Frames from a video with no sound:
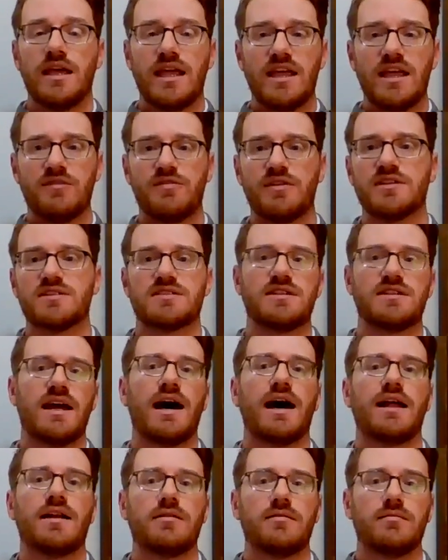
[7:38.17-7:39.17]
if it is
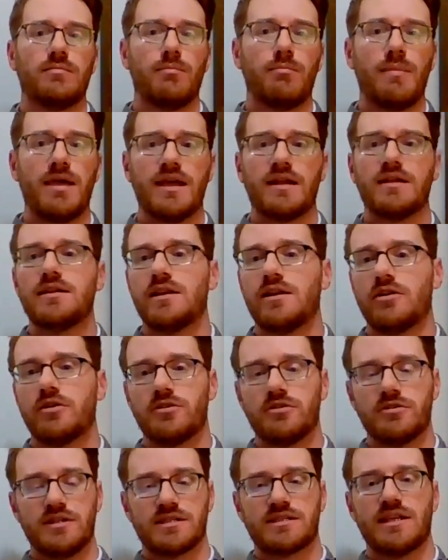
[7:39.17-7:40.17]
not mandated or
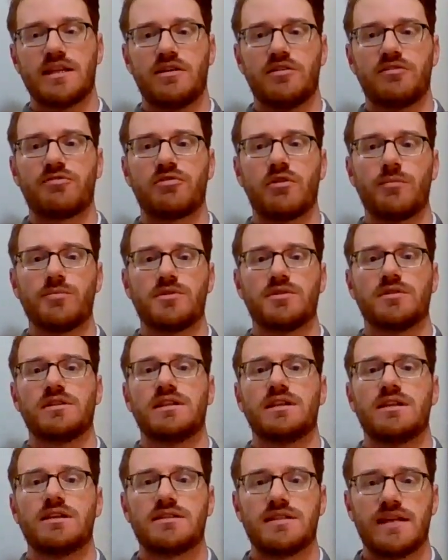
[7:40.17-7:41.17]
dictated from the
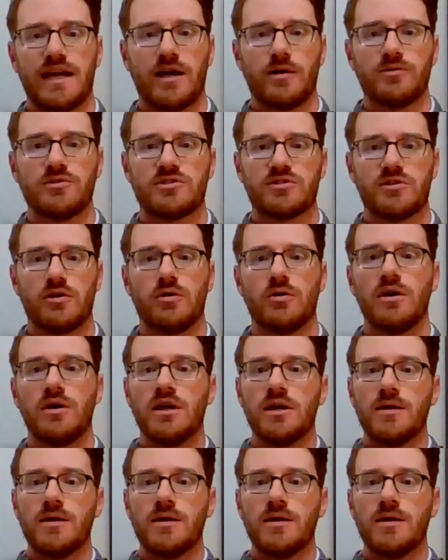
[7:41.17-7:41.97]
league down. So